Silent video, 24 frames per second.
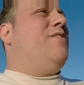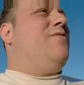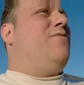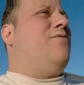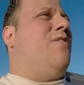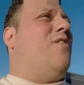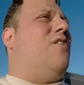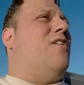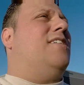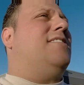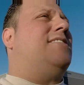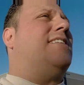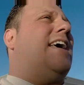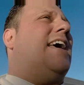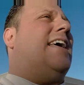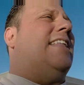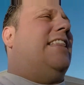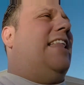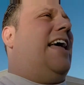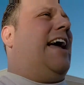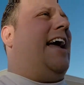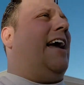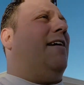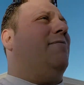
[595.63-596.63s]
for his
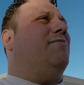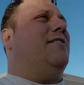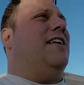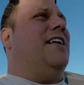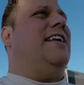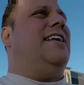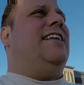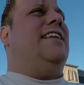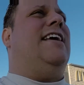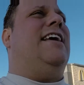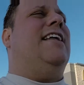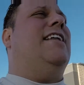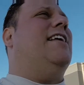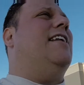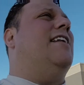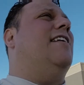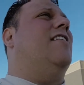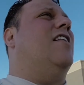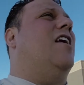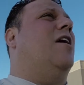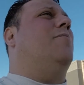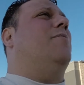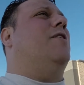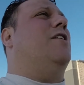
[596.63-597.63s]
headlamp that he needed,
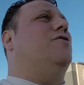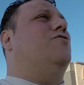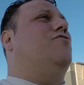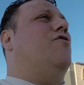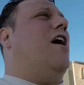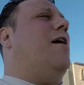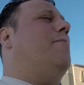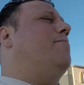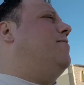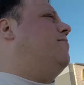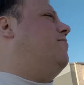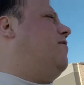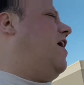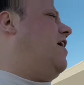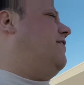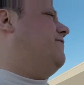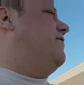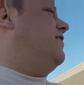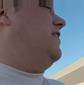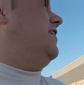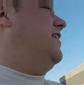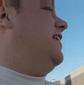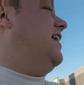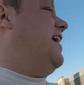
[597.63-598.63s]
and I'm gonna drop him off
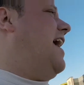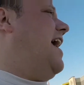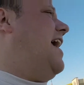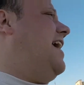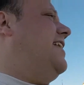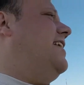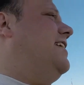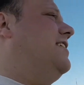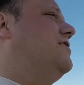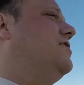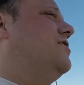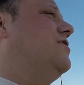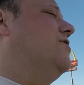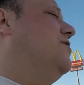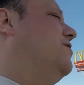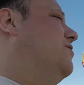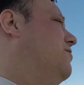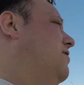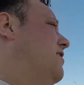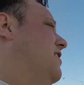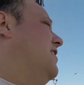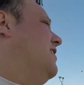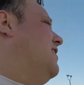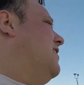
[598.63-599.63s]
at 82,
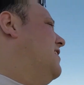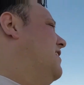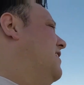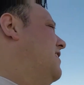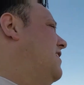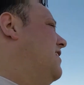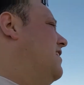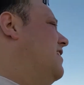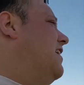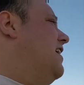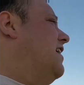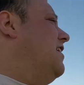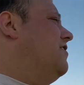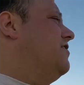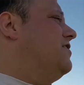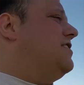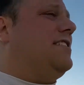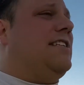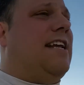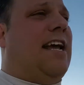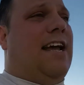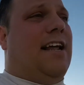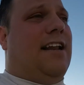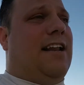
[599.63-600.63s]

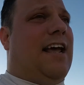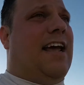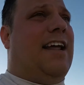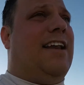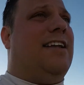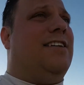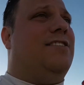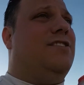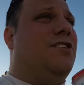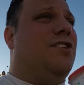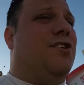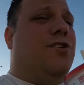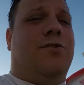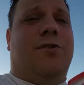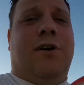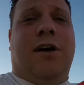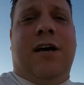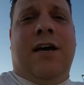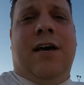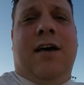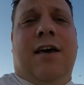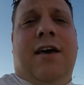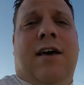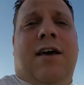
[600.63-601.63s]
Interstate 82,
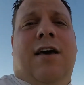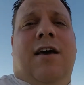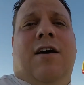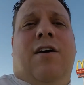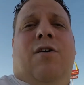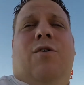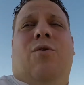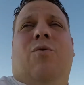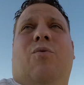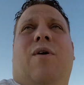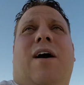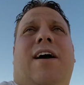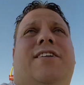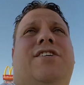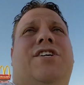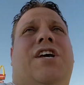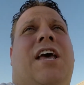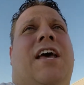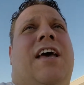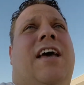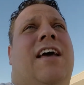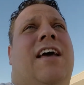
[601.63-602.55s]
which